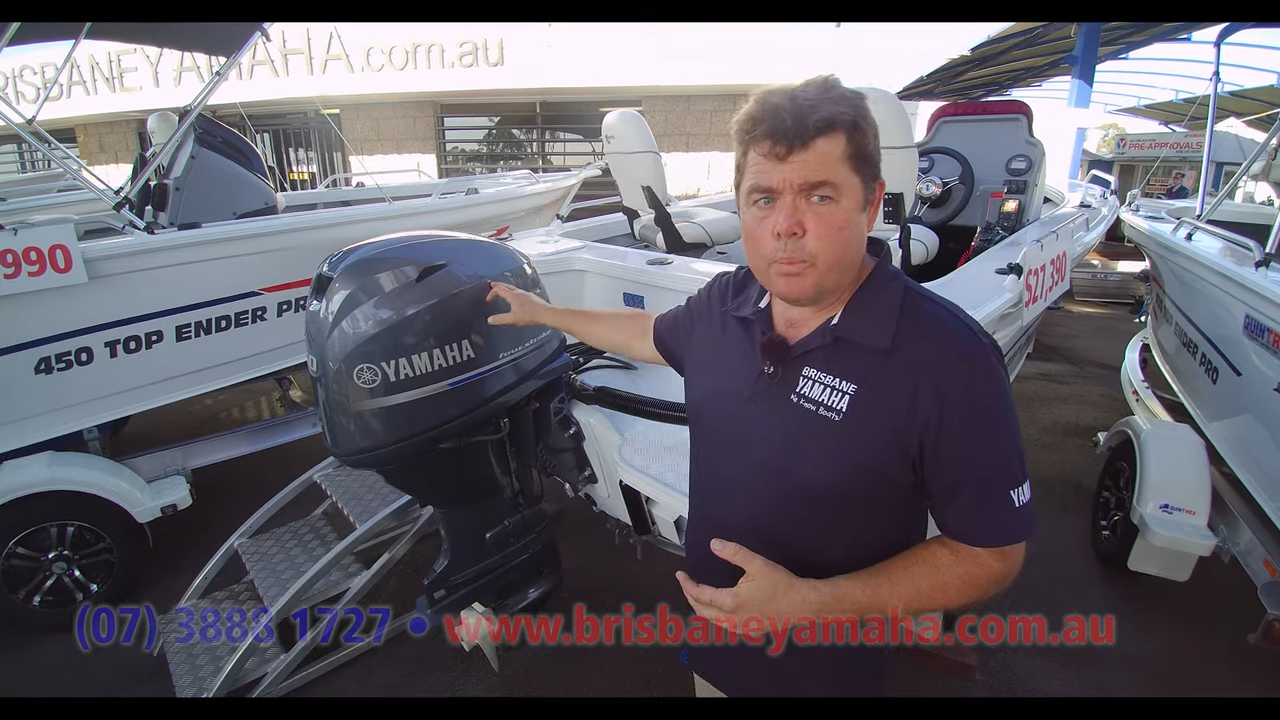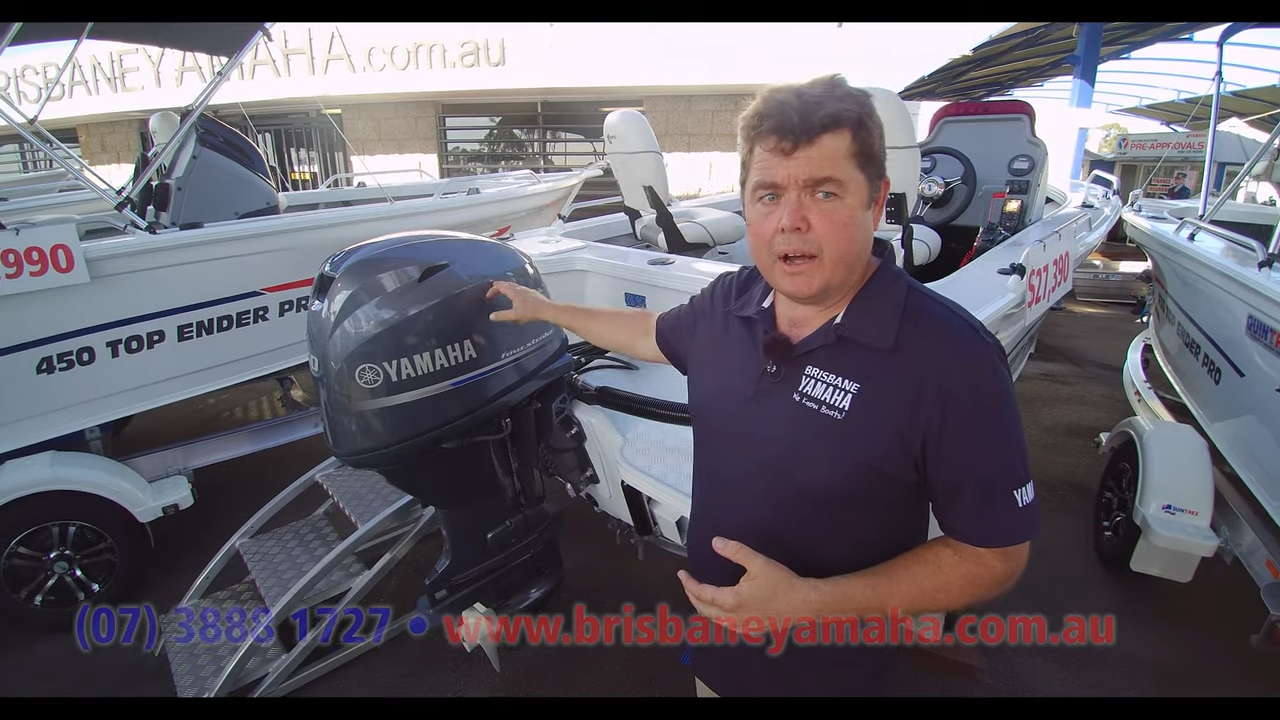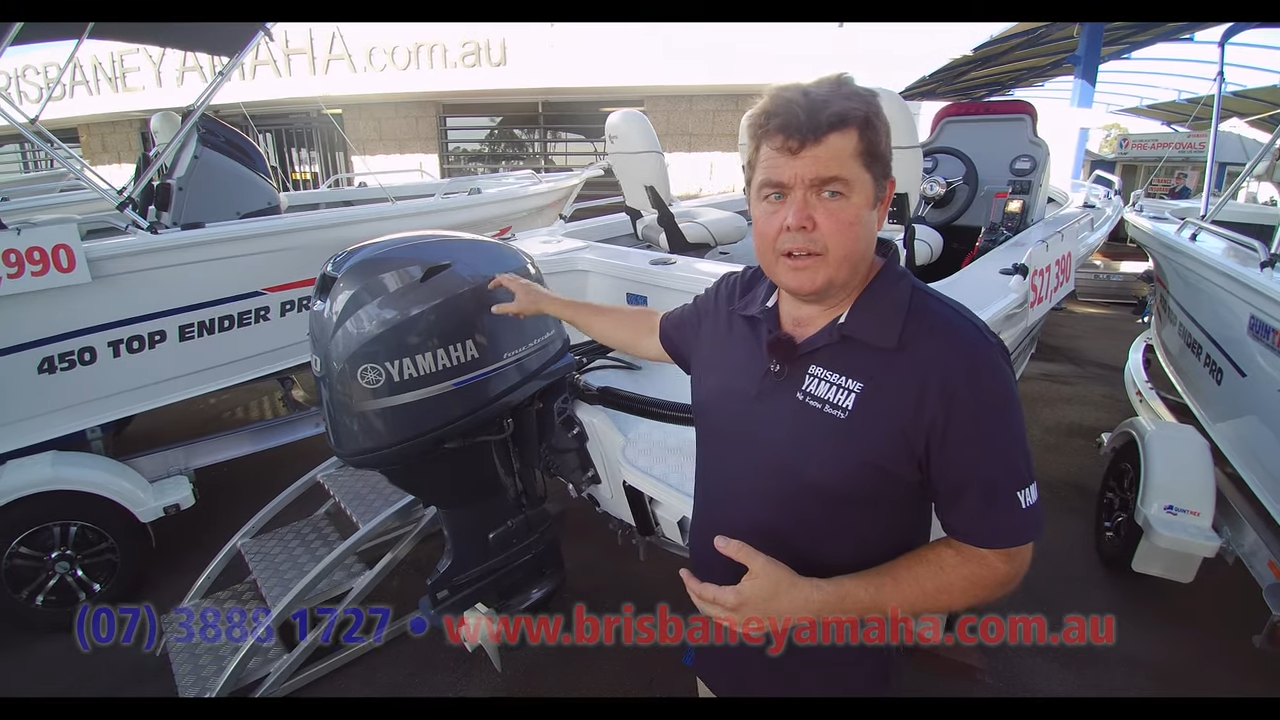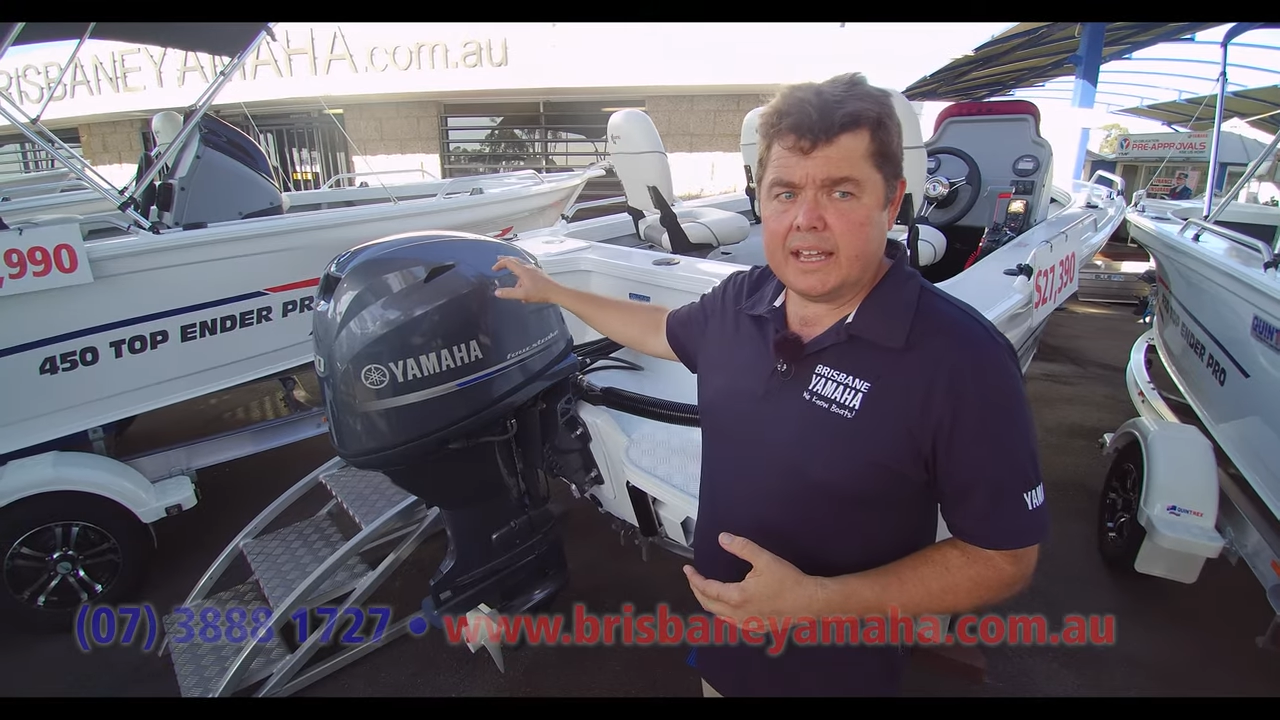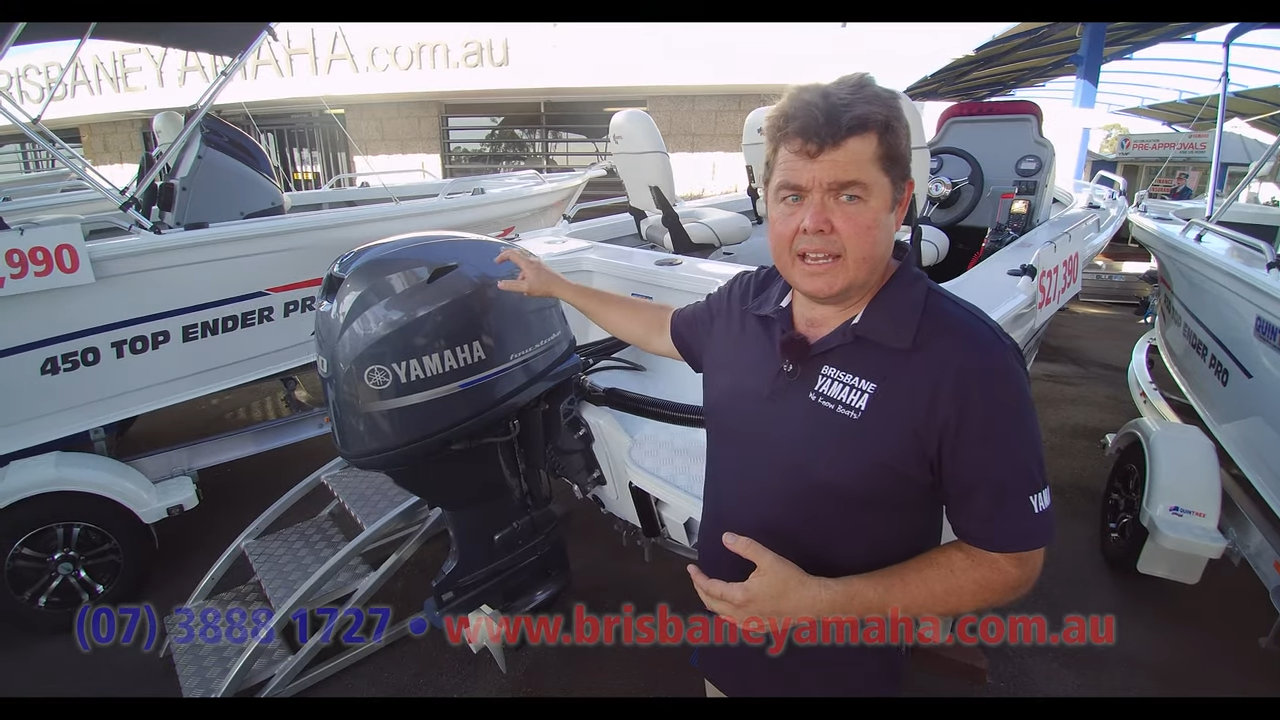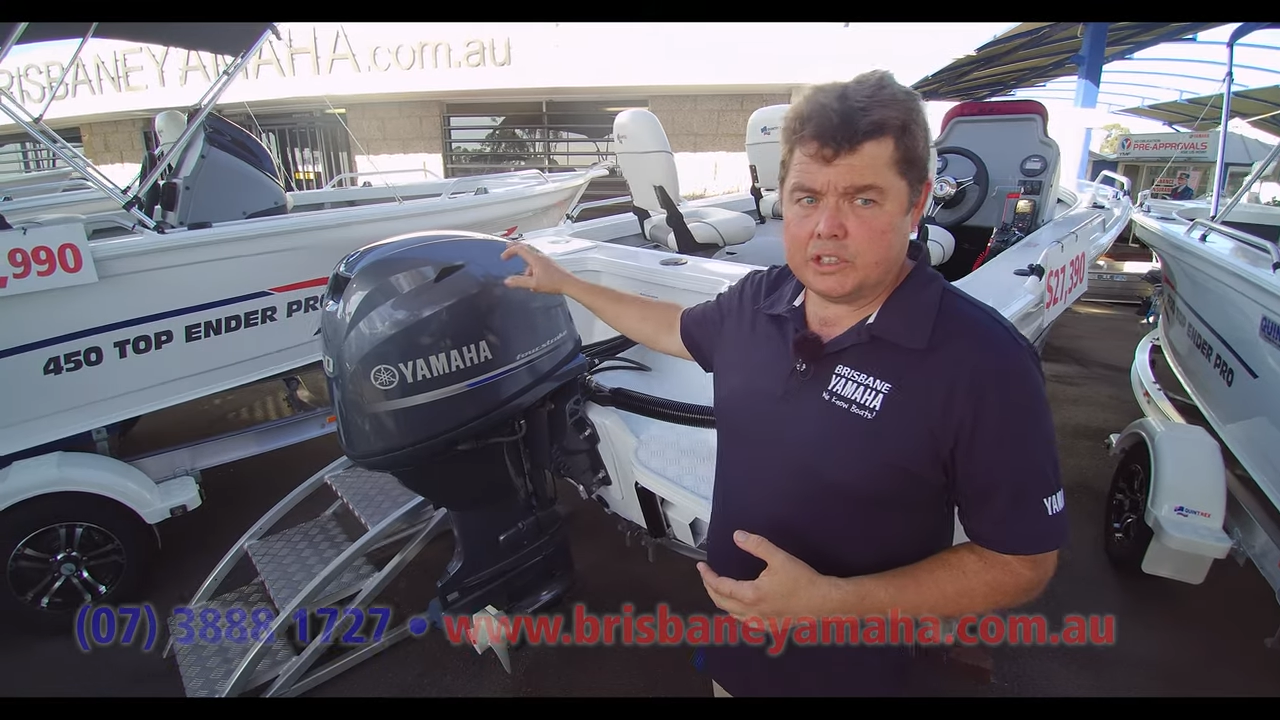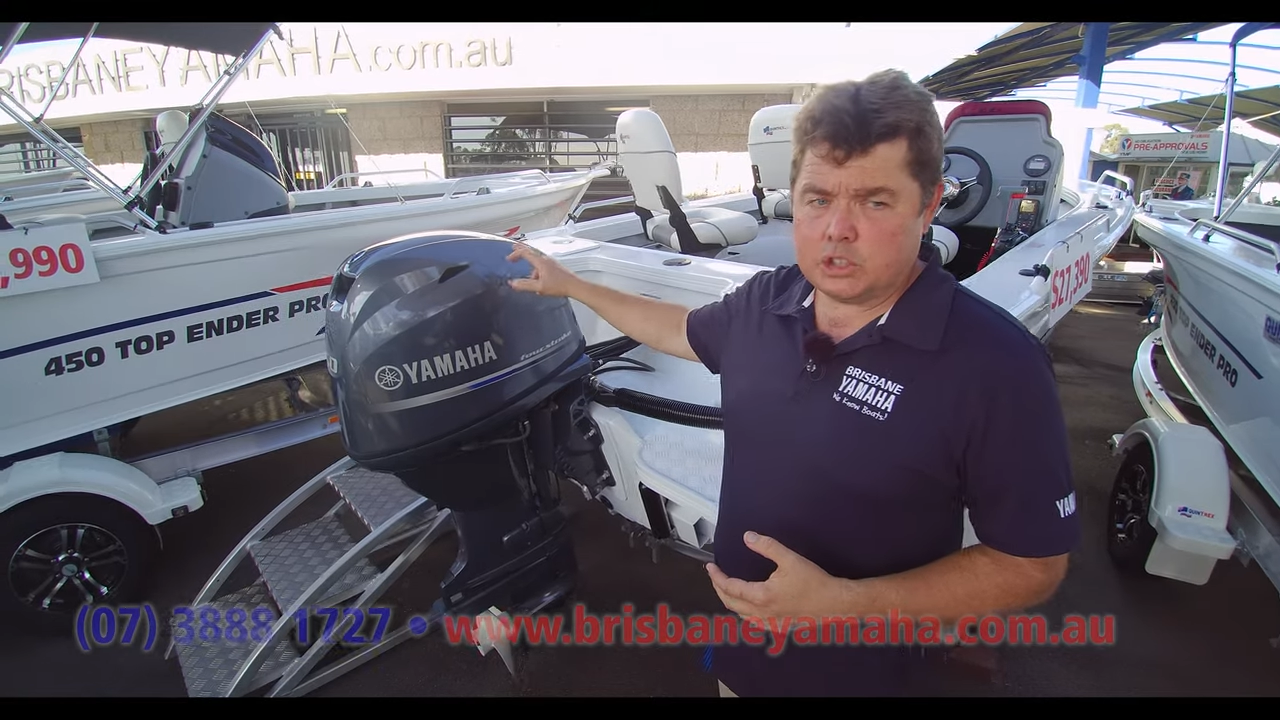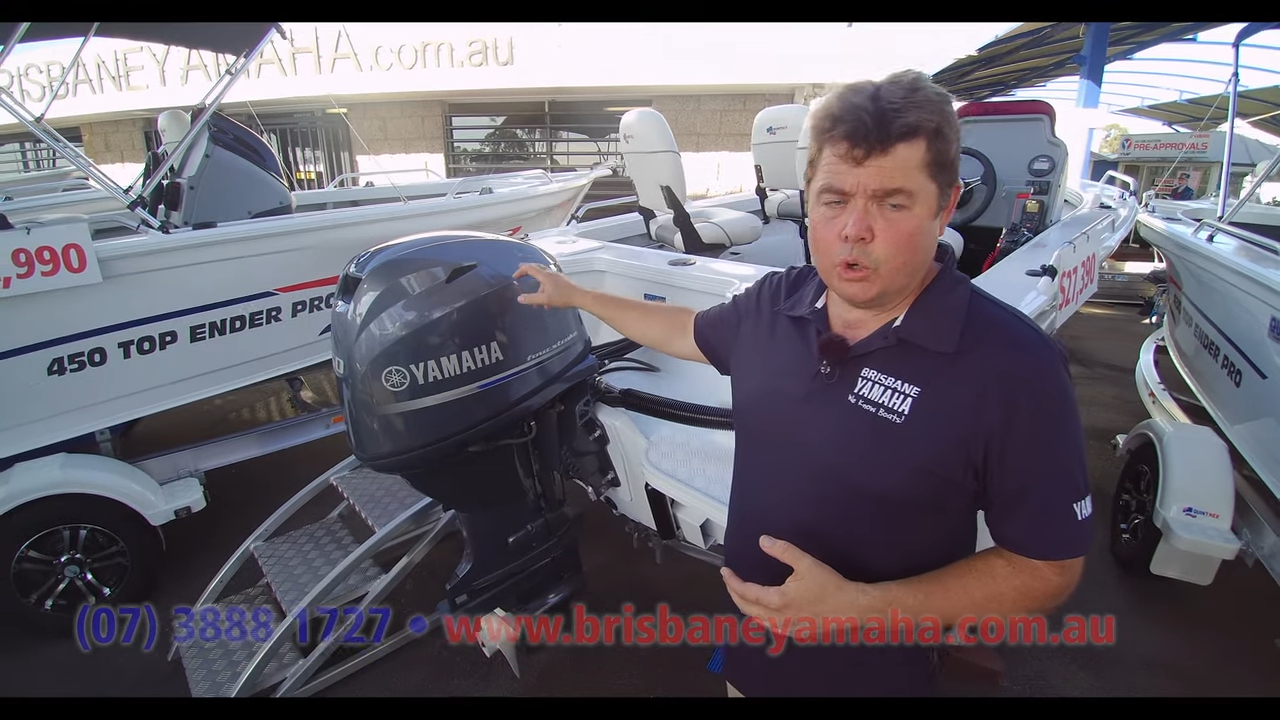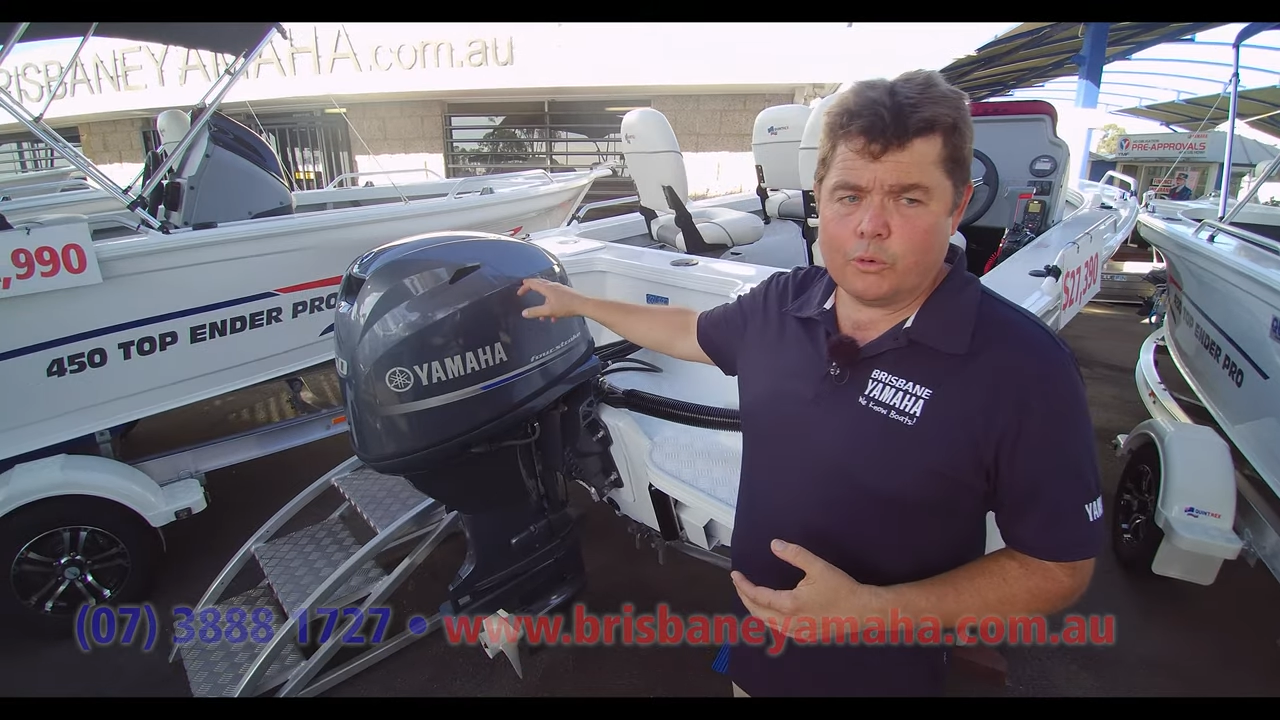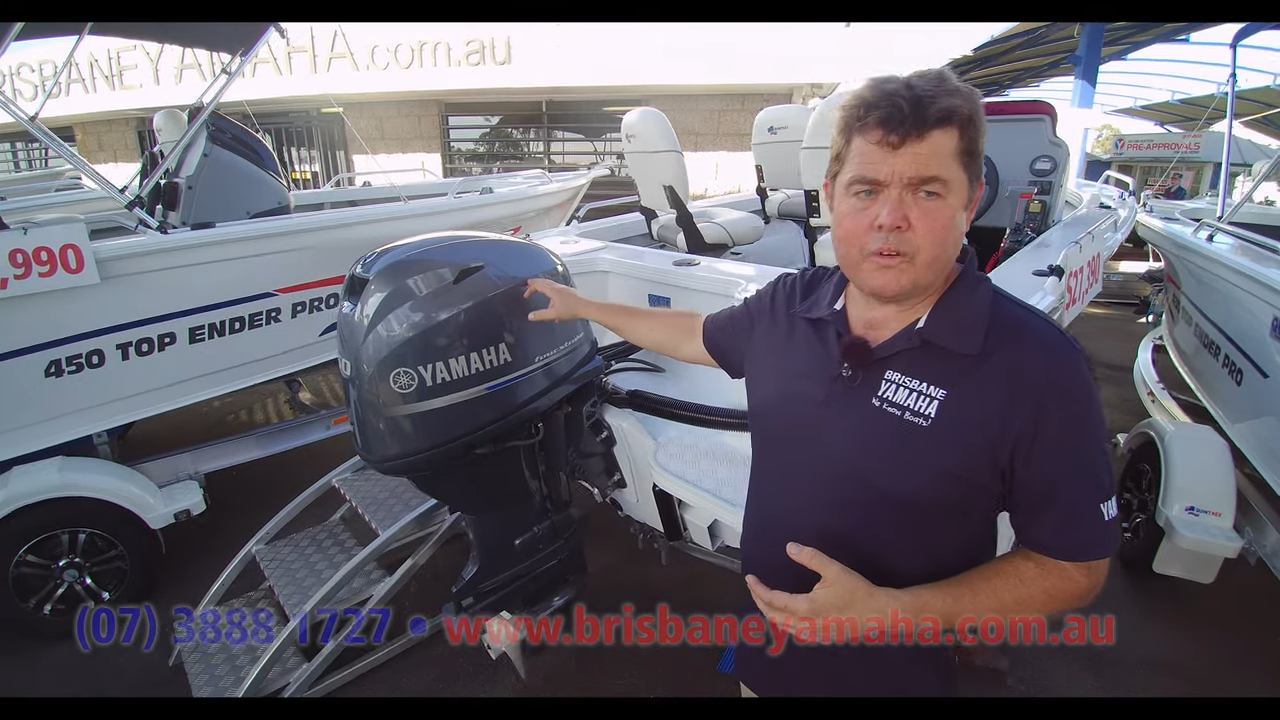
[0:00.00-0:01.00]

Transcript: boat and it's your